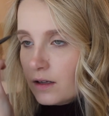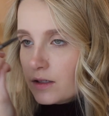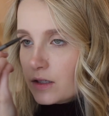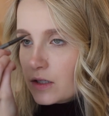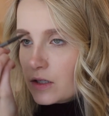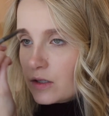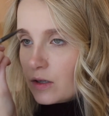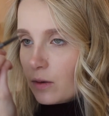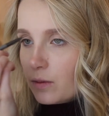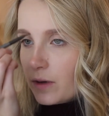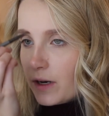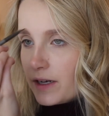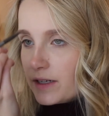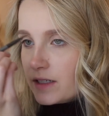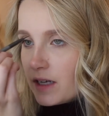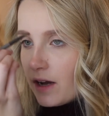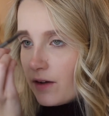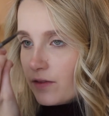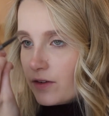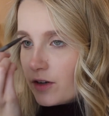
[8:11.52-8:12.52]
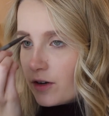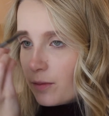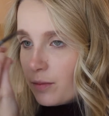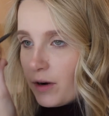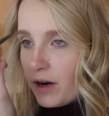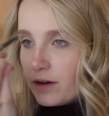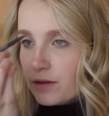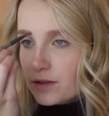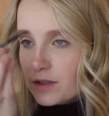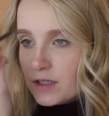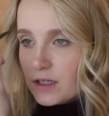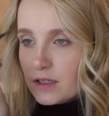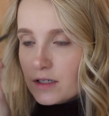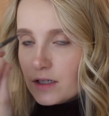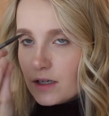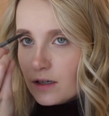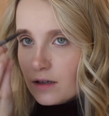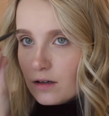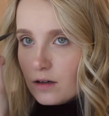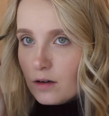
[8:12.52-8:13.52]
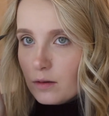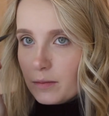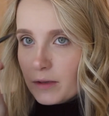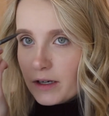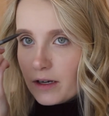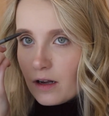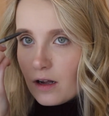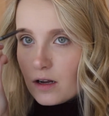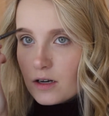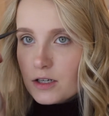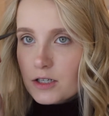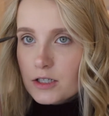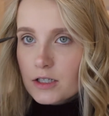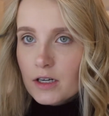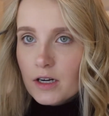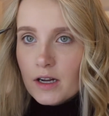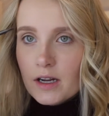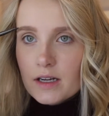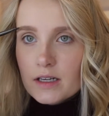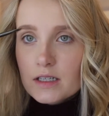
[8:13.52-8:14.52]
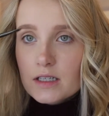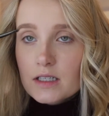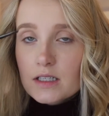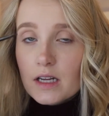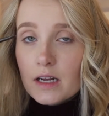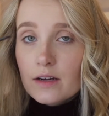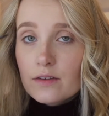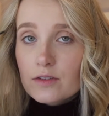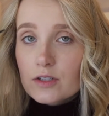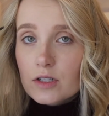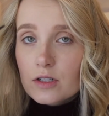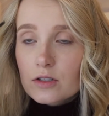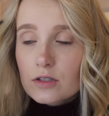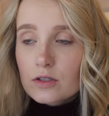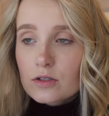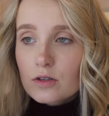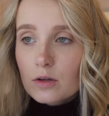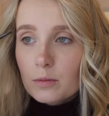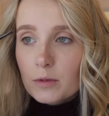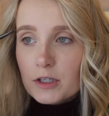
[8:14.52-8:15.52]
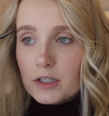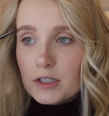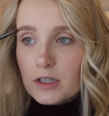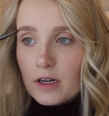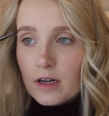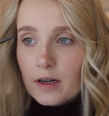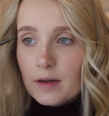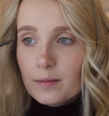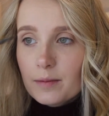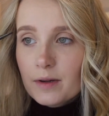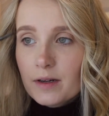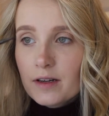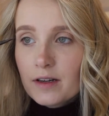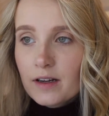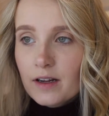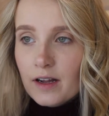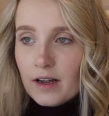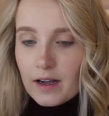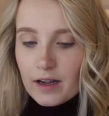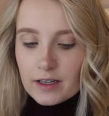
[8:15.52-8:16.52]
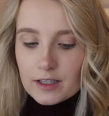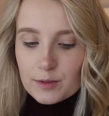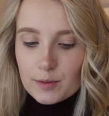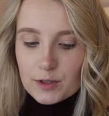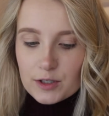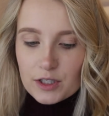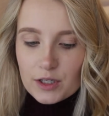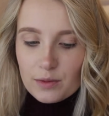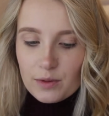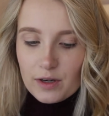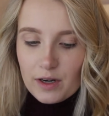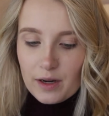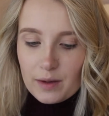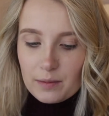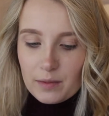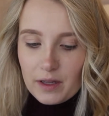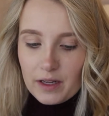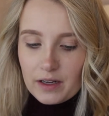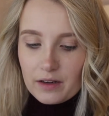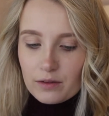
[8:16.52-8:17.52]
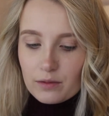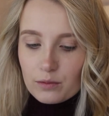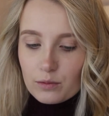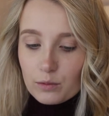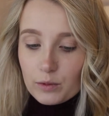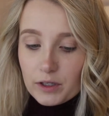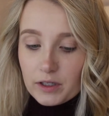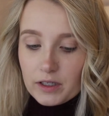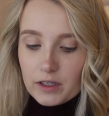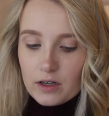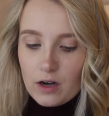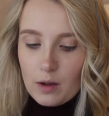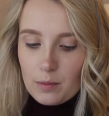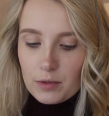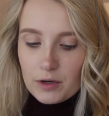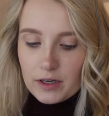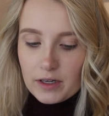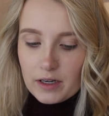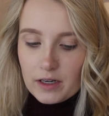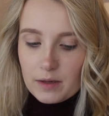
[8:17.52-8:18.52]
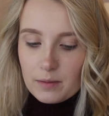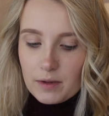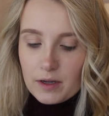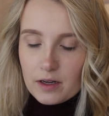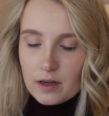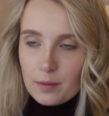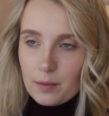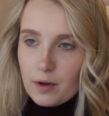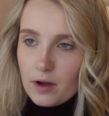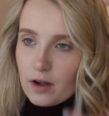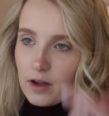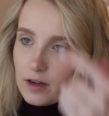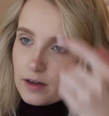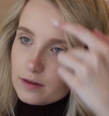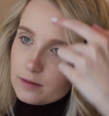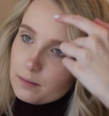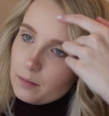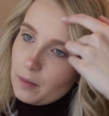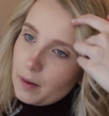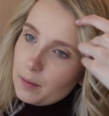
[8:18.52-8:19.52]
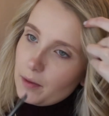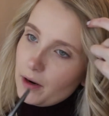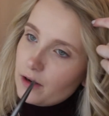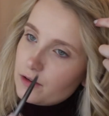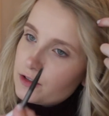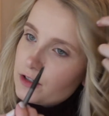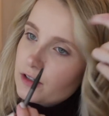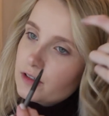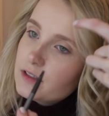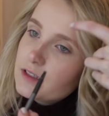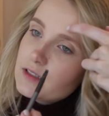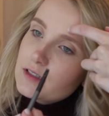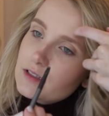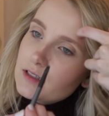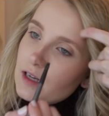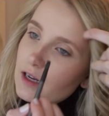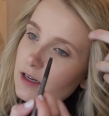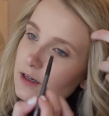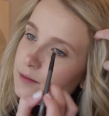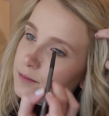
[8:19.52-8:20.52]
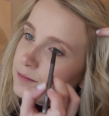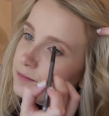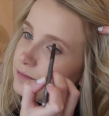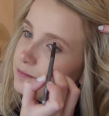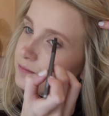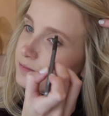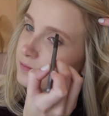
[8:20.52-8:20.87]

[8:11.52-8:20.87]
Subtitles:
It's so nice having your brows tinted. Oh my gosh, it saves so much time, especially when I'm like really not putting any makeup on. My brows are at least done.